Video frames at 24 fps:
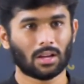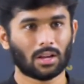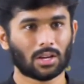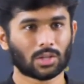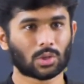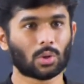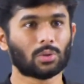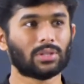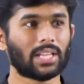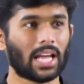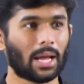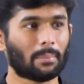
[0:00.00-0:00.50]

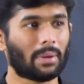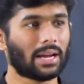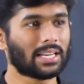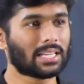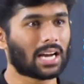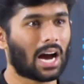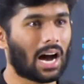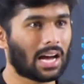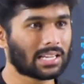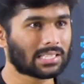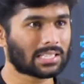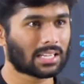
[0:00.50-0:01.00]
So they might
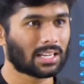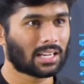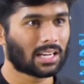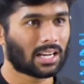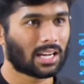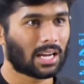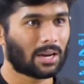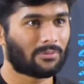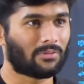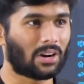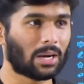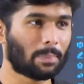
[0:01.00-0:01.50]
ask,
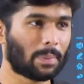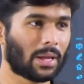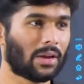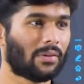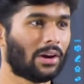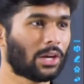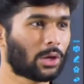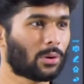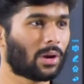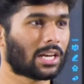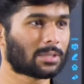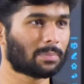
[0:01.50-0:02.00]
one
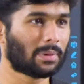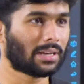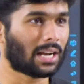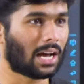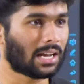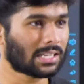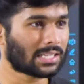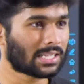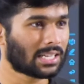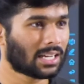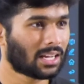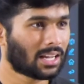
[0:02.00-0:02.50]
PYQ has been
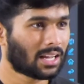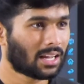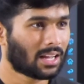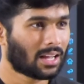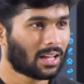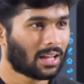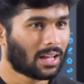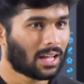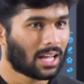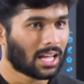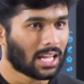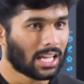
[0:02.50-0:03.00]
asked,
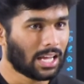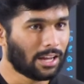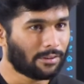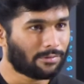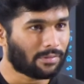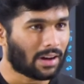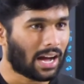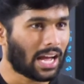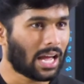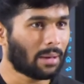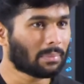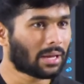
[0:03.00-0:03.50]
if
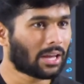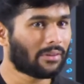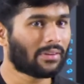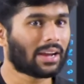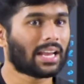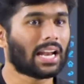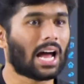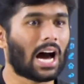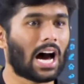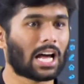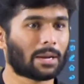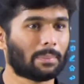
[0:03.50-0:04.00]
I am giving
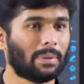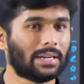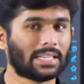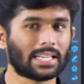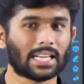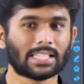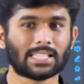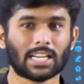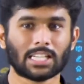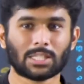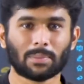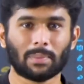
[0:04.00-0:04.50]
an
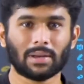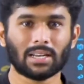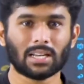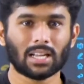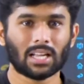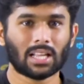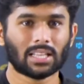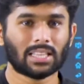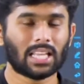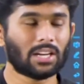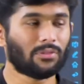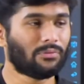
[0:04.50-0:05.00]
arbitrary judgment,
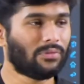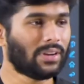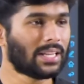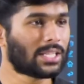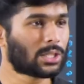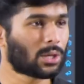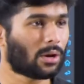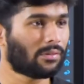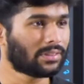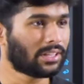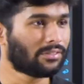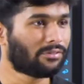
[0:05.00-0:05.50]
then which
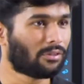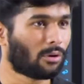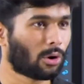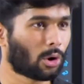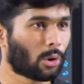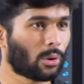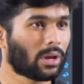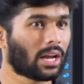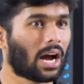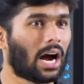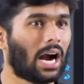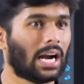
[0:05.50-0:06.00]
of the
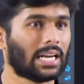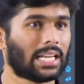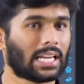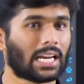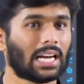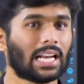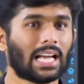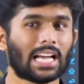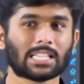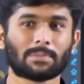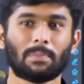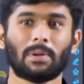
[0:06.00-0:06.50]
following
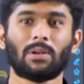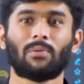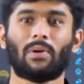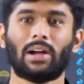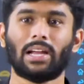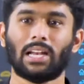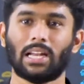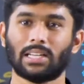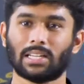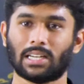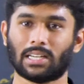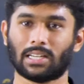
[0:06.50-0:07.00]
article has been
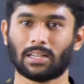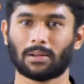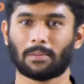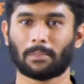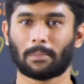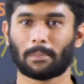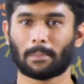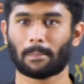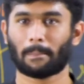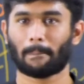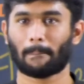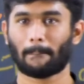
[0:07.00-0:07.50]
violated?
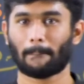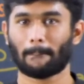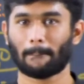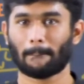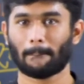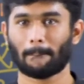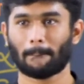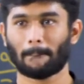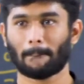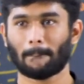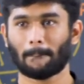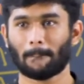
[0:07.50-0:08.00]

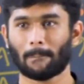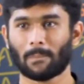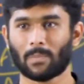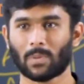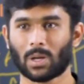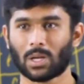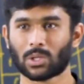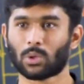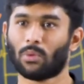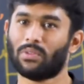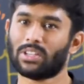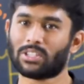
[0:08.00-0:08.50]

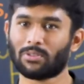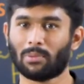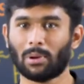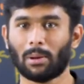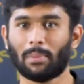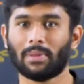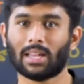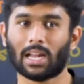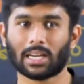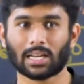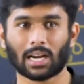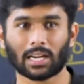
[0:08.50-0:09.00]
So which will
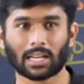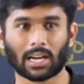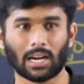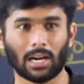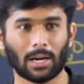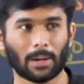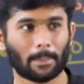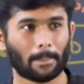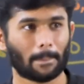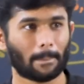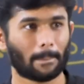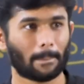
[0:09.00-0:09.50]
be that article?